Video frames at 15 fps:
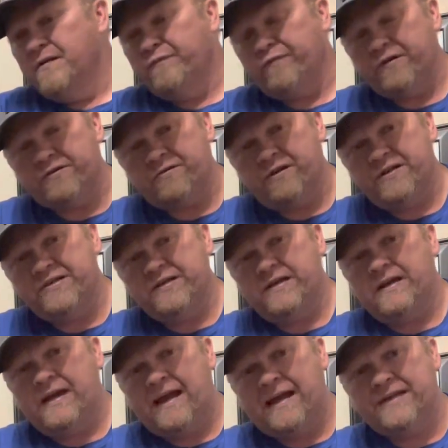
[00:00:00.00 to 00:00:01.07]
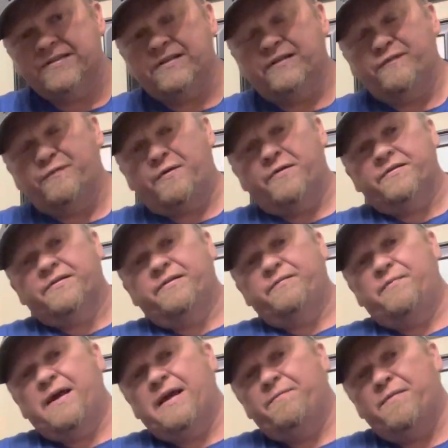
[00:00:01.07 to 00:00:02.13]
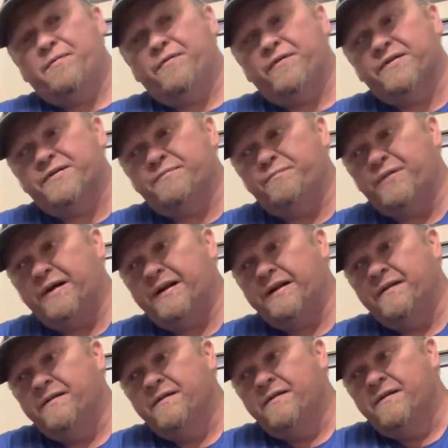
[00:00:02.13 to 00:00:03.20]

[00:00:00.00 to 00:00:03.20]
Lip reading: frustration and angst on the parts of the band members, but